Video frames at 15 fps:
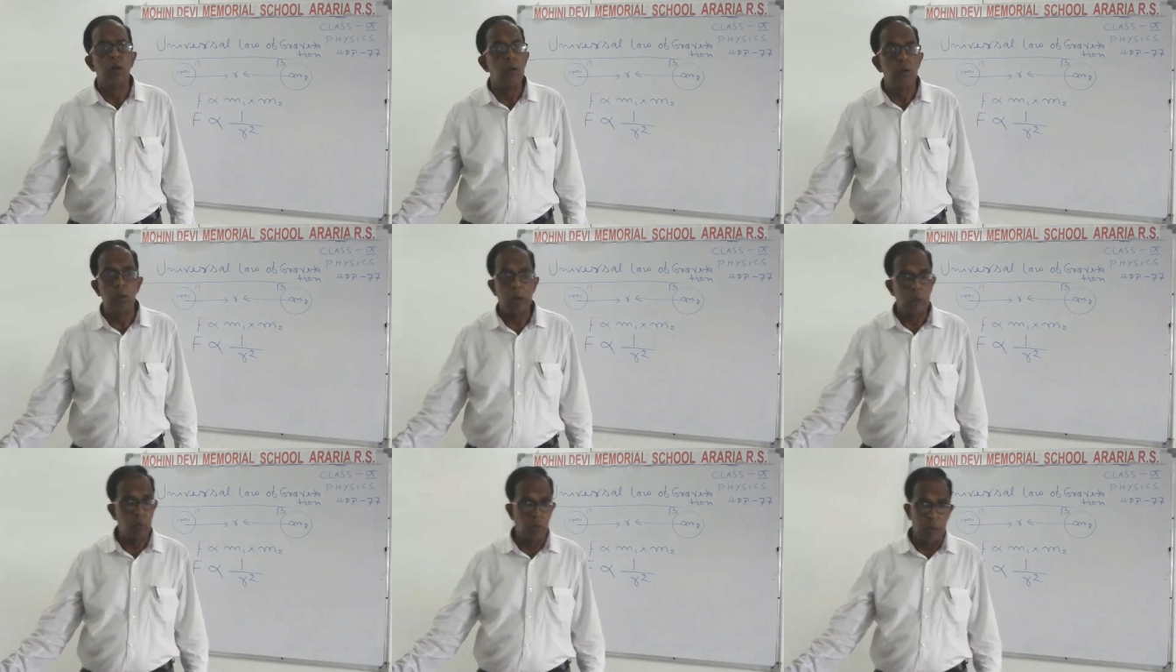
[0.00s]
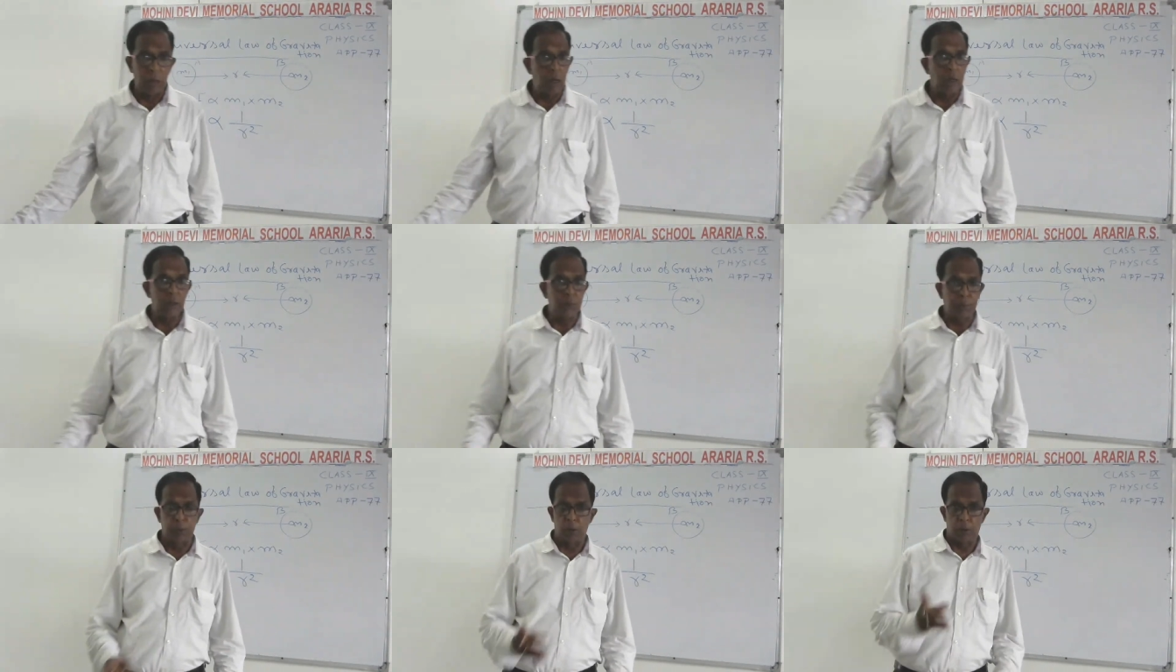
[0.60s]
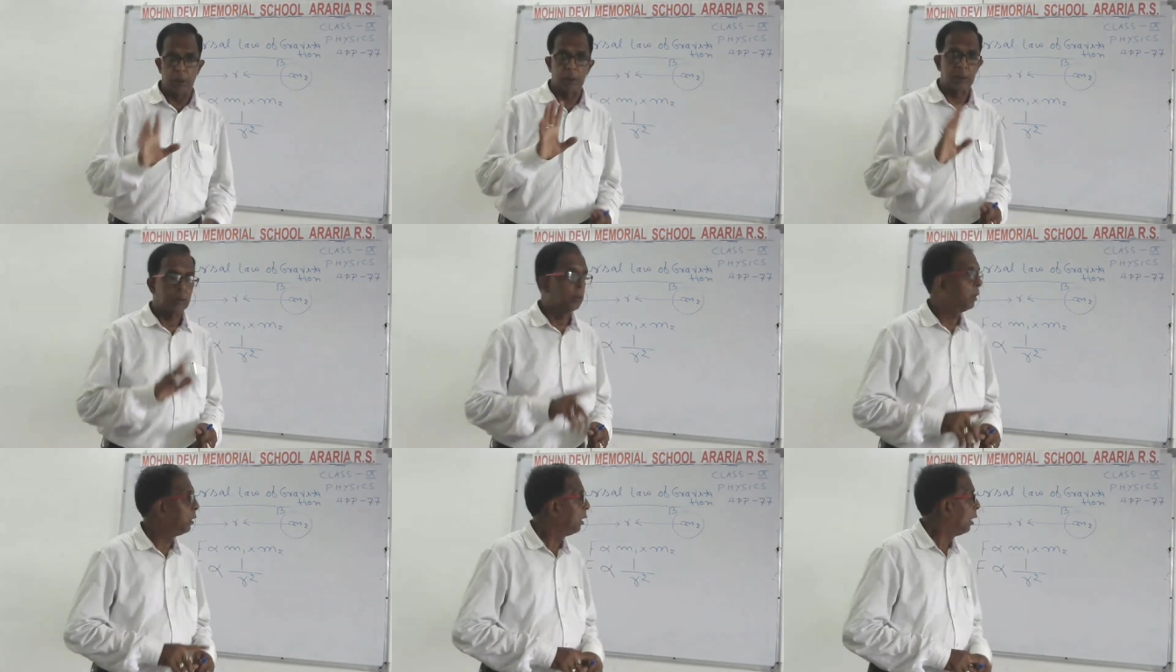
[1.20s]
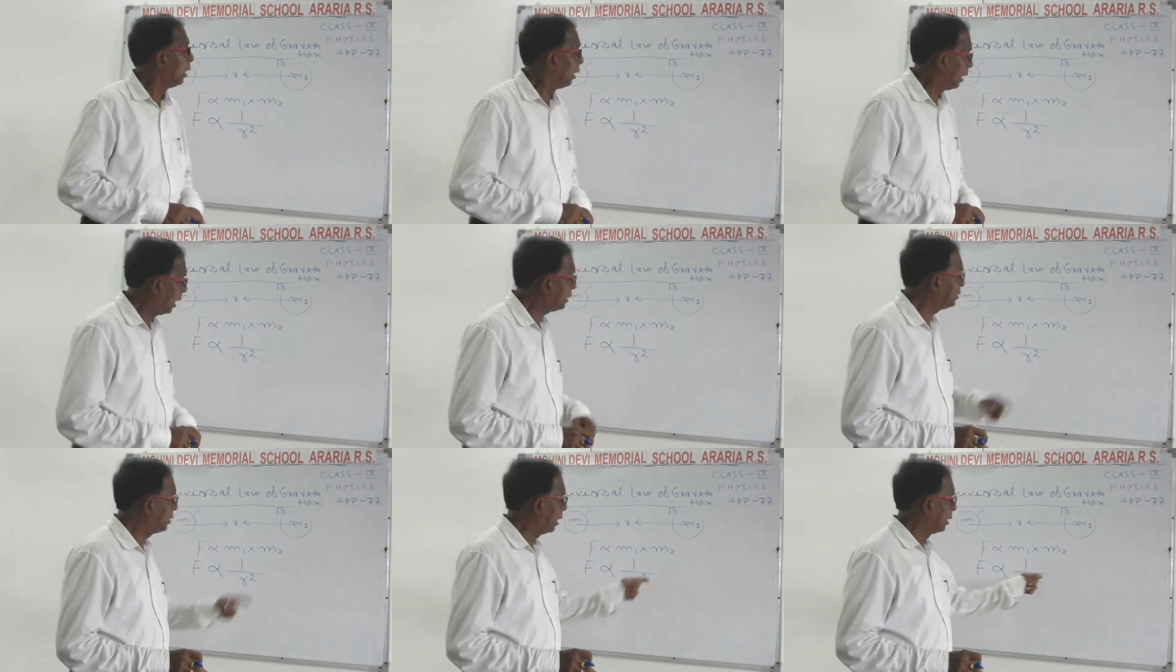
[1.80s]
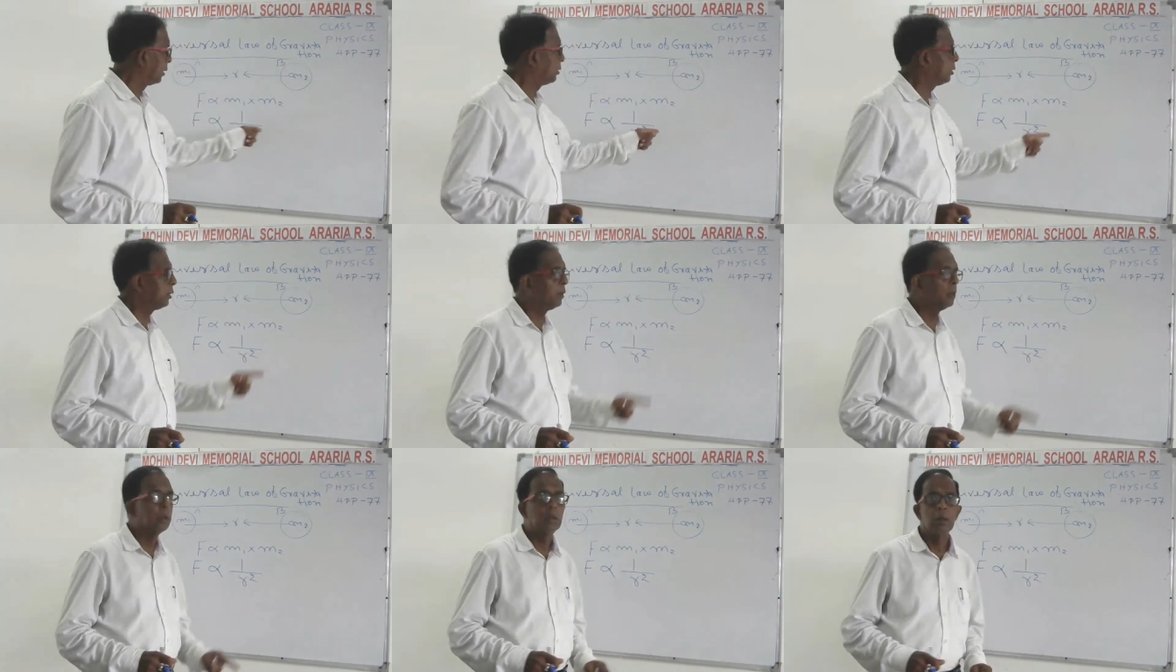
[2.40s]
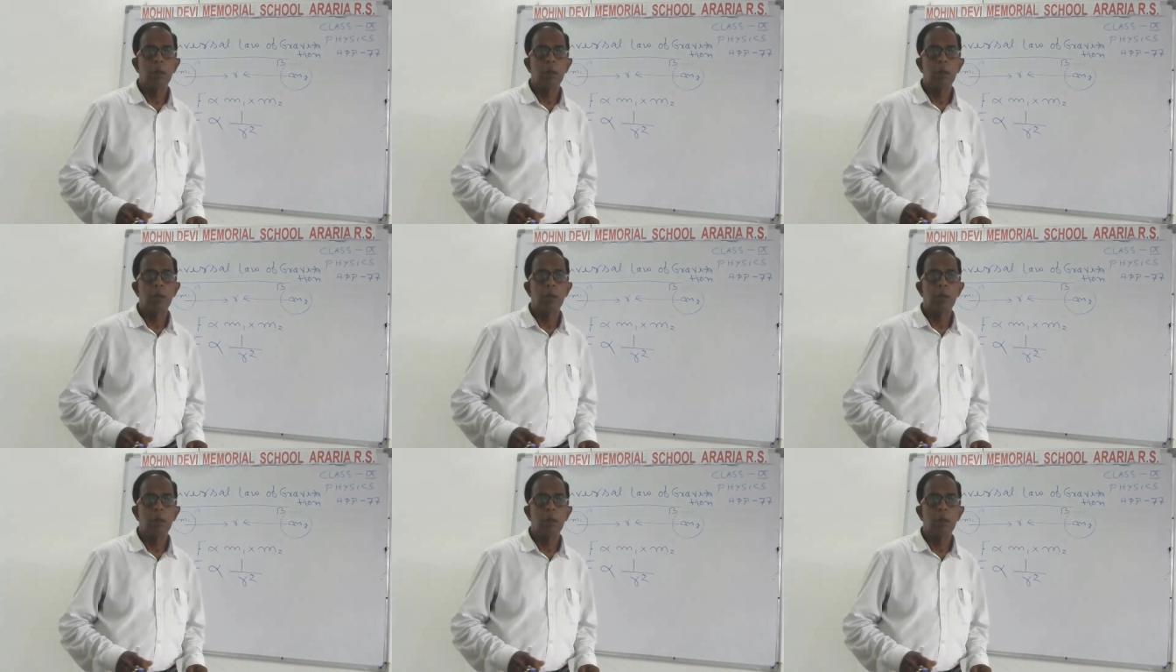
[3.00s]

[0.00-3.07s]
you are worthless for that. Like that,